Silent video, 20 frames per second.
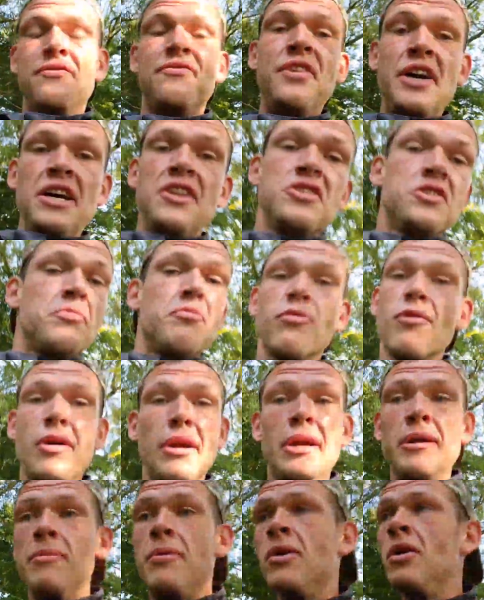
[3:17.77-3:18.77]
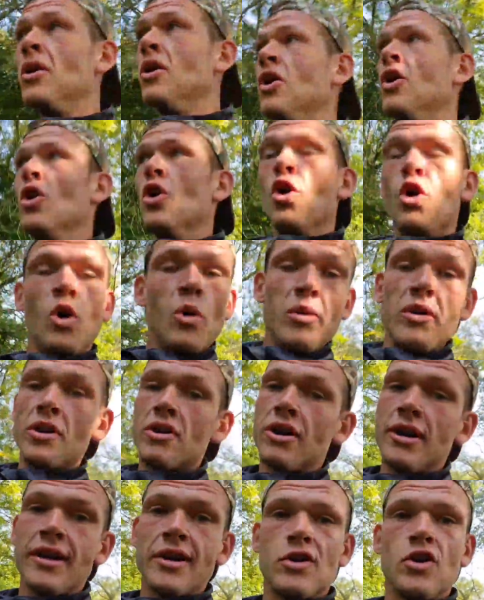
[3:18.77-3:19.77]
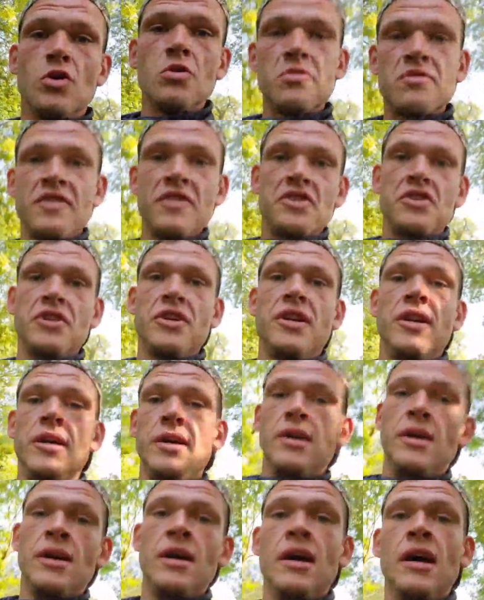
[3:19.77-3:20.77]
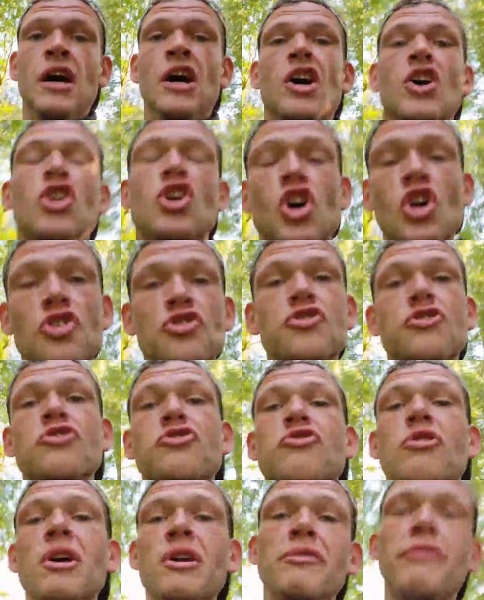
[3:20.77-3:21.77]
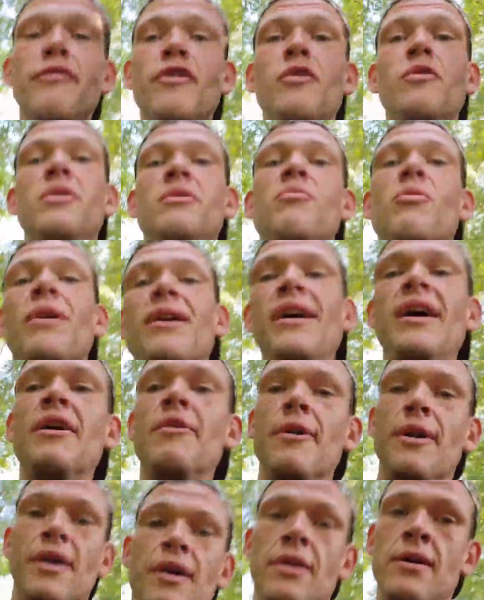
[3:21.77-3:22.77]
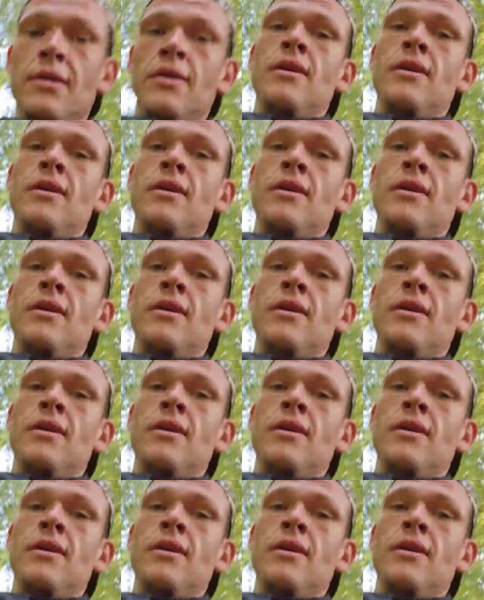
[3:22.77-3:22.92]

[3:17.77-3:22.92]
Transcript: tench, bream, all your kind of coarse fishing. Concentrate the food in one area.